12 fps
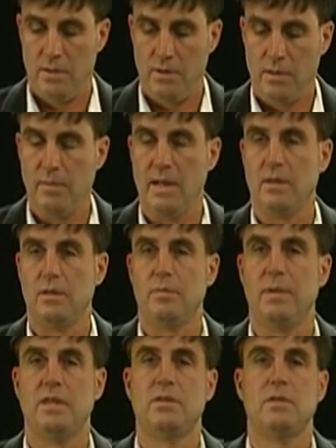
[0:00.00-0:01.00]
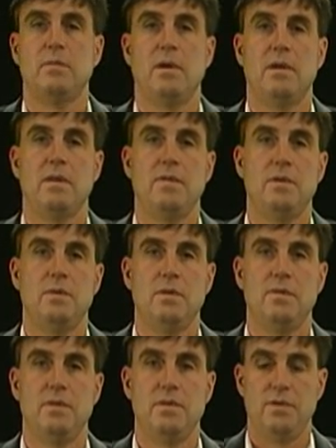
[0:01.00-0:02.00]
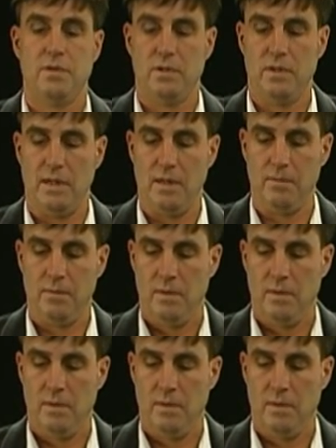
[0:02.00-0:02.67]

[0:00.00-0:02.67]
You can make a little pencil mark if you're doing it for the first time.